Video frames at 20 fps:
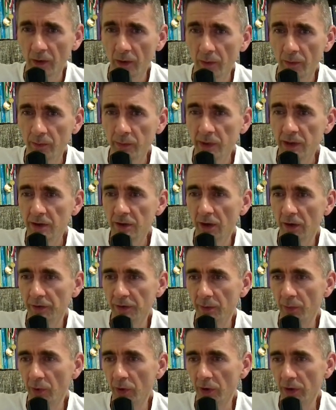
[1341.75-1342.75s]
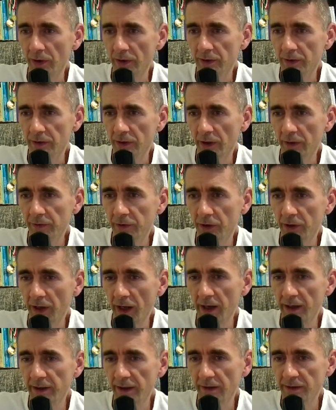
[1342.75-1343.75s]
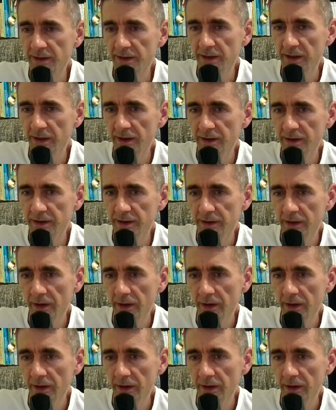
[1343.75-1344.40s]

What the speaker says: middle of the board. So after knight f6,